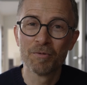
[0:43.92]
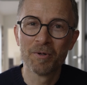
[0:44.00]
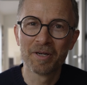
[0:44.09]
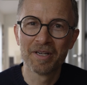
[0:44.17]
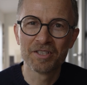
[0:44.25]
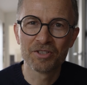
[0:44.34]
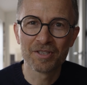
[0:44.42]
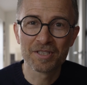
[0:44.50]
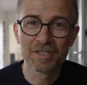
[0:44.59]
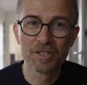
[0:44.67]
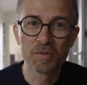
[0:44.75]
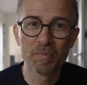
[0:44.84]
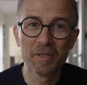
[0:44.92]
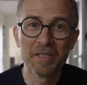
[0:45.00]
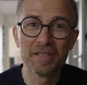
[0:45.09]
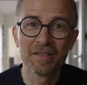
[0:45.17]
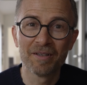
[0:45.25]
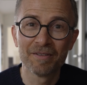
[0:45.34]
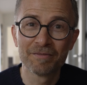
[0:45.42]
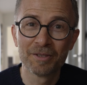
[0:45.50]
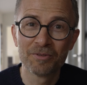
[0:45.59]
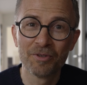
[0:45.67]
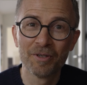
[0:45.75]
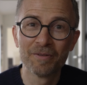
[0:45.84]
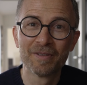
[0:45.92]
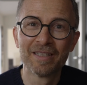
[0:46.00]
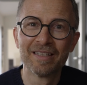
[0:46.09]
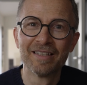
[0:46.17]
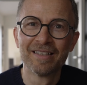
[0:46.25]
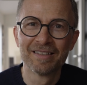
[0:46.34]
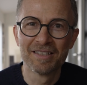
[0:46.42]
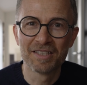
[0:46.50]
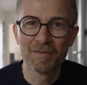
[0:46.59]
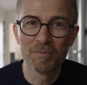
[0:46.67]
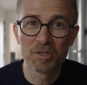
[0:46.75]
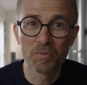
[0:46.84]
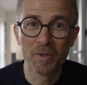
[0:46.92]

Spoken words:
you want to adjust the speed of the drone, the simplest